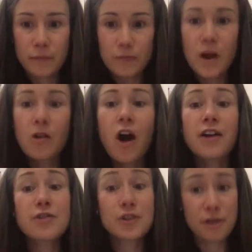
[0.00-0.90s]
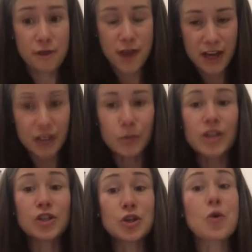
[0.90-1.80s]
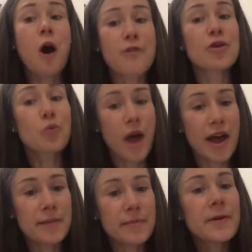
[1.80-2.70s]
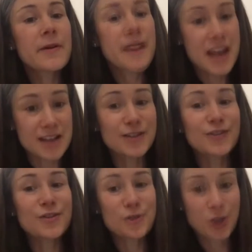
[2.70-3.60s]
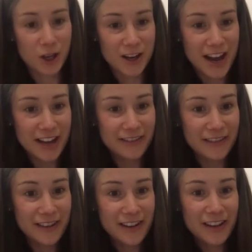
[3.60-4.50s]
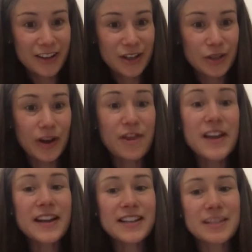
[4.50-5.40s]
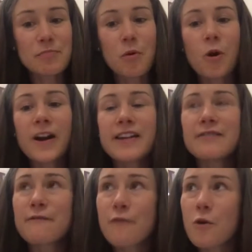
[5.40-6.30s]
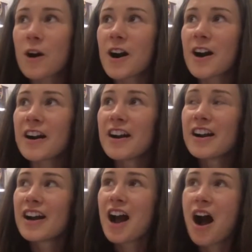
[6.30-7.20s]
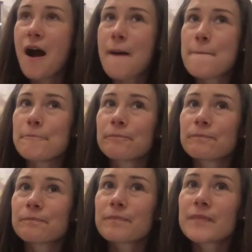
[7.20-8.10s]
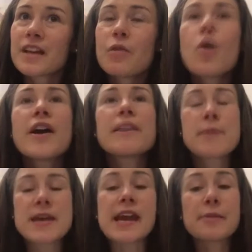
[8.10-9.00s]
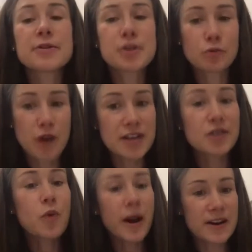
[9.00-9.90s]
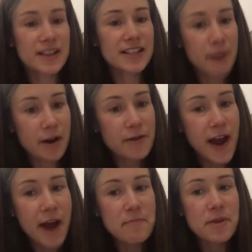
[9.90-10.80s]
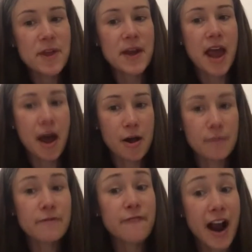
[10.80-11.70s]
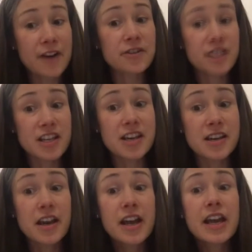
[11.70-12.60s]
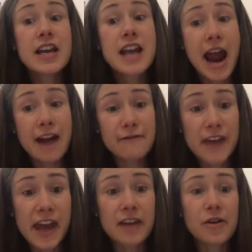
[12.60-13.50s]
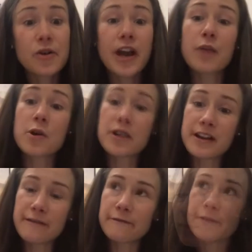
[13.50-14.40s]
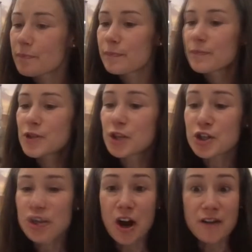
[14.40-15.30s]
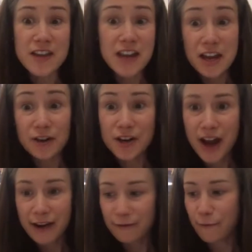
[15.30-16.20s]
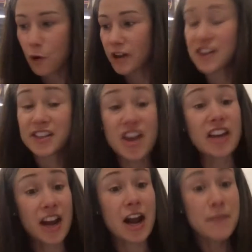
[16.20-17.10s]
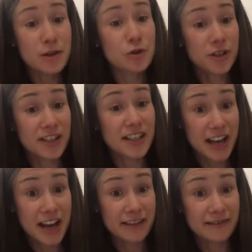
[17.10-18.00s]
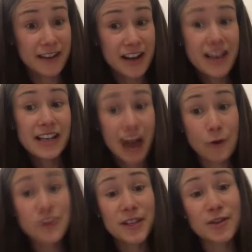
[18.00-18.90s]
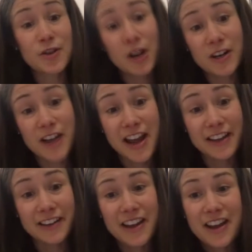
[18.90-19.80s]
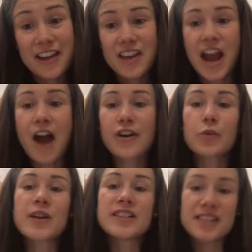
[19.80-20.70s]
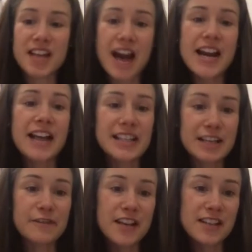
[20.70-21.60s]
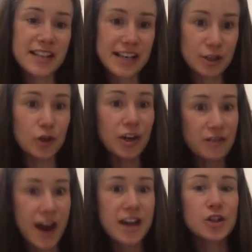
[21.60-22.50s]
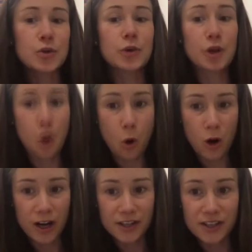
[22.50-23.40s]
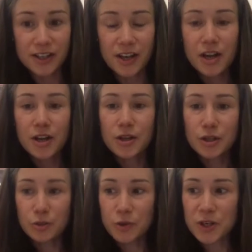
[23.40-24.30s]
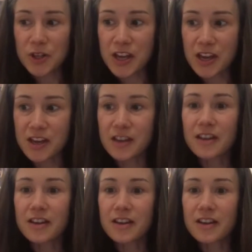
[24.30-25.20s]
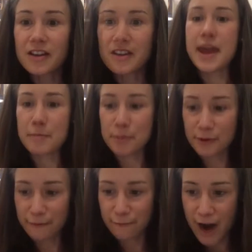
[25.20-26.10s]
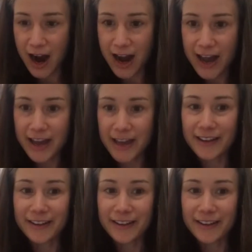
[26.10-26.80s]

a lot of the things we do on the web is learning. Mm-hmm. So I think it's important for, one, being able to raise awareness about that, but then help faculty navigate, okay, well, if searching on the internet for this thing that I'm interested in counts as learning, then how can we design activities and integrate that into a course to really amplify